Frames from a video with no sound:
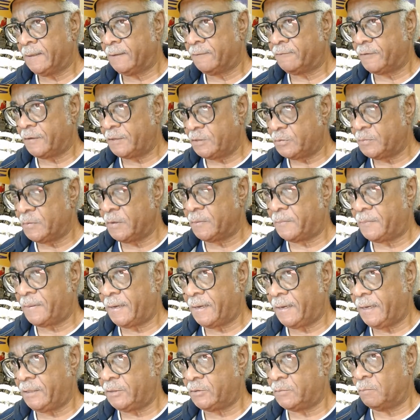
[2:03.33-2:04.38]
Facebook
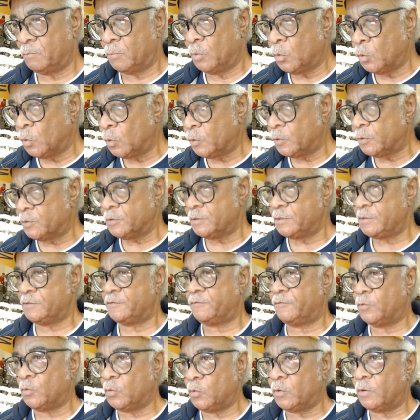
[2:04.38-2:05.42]
page, Moores
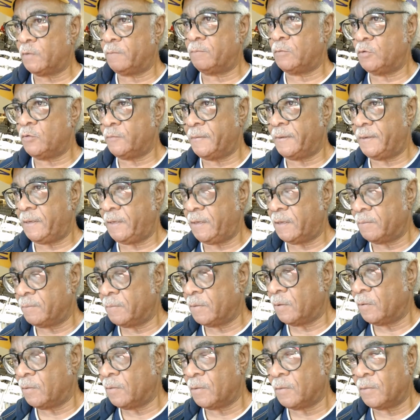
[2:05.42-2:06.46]
Ford Movement,
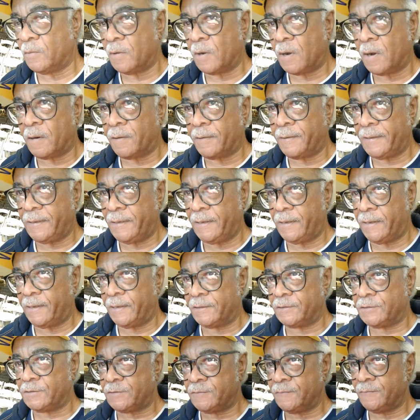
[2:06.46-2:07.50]

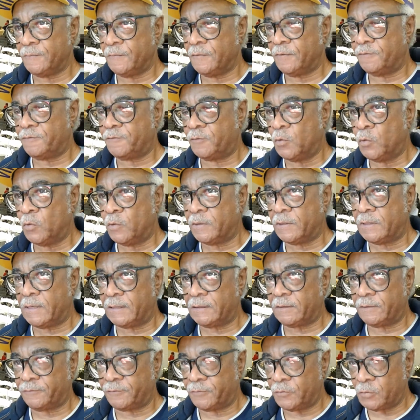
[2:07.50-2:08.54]
M-O-O-R-E-S, Ford,
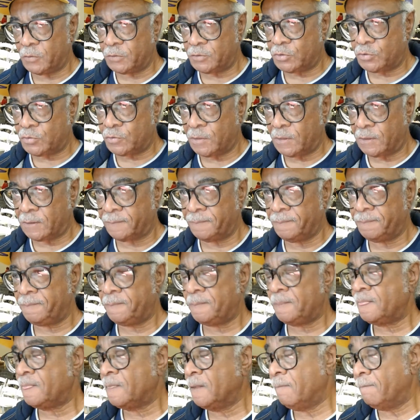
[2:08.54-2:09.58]
like the Ford truck,
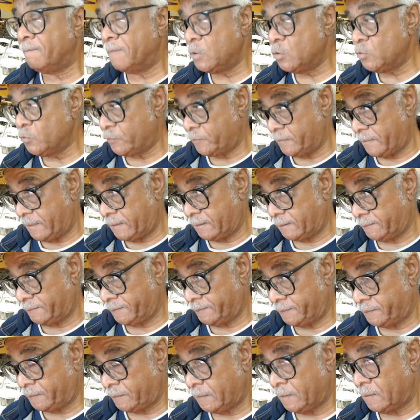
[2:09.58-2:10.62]
movement.
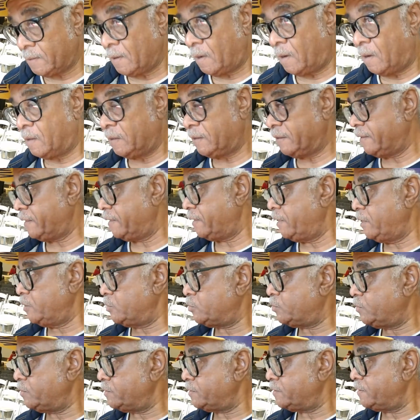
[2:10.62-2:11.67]
Okay. All of that
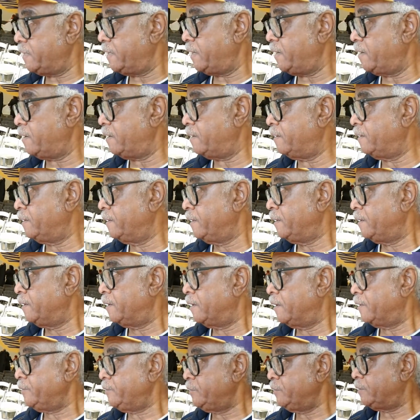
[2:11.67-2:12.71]
history is there.
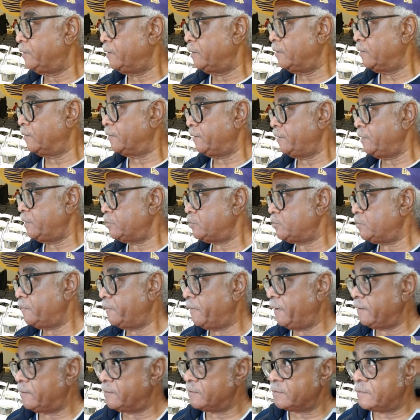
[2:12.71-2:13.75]
Or uh, you can go to
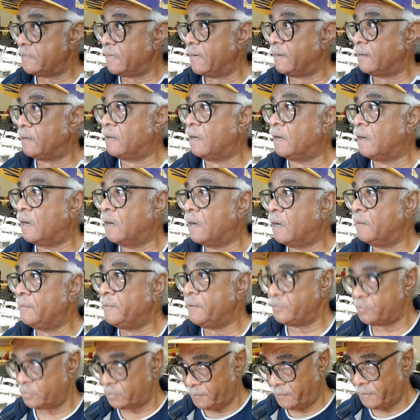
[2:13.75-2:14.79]
historymakers.com,
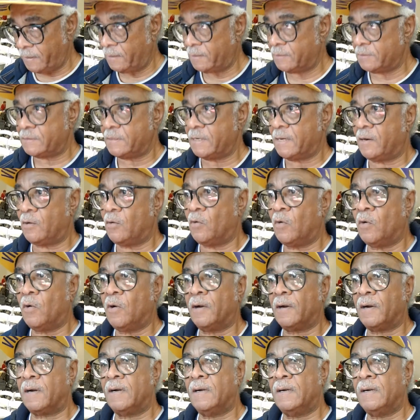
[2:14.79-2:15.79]
historymakers.org,